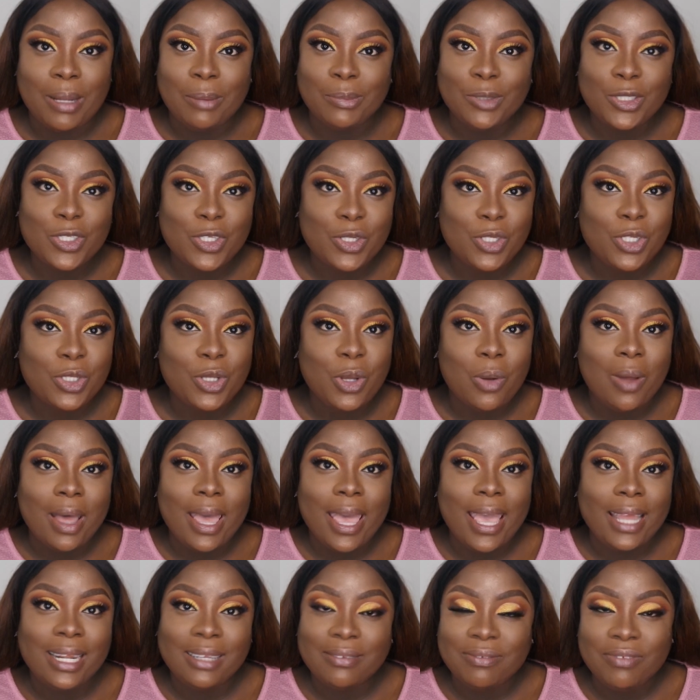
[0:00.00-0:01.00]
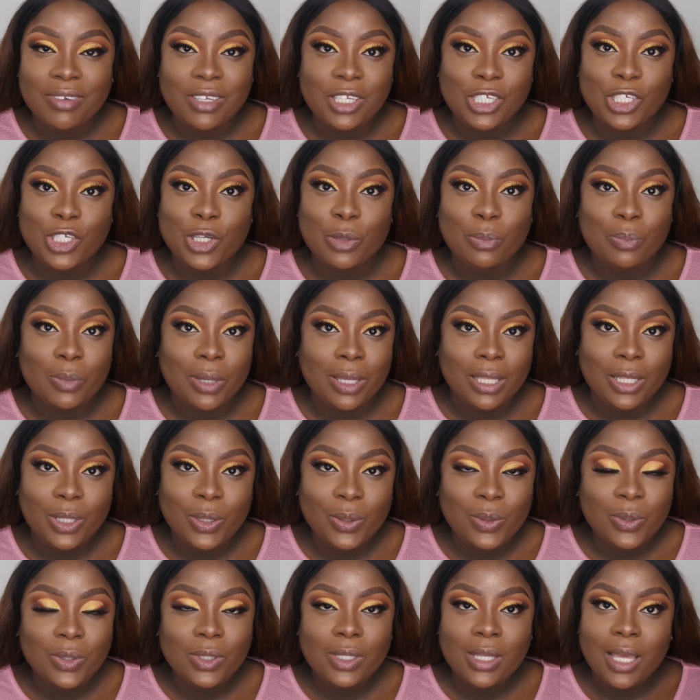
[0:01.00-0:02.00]
Now I'm just going to go ahead and finish up my
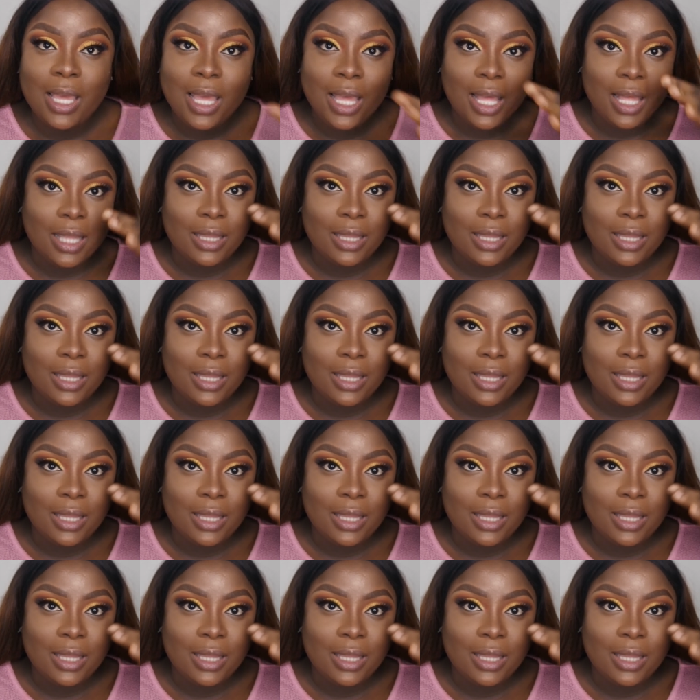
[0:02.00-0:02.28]
look,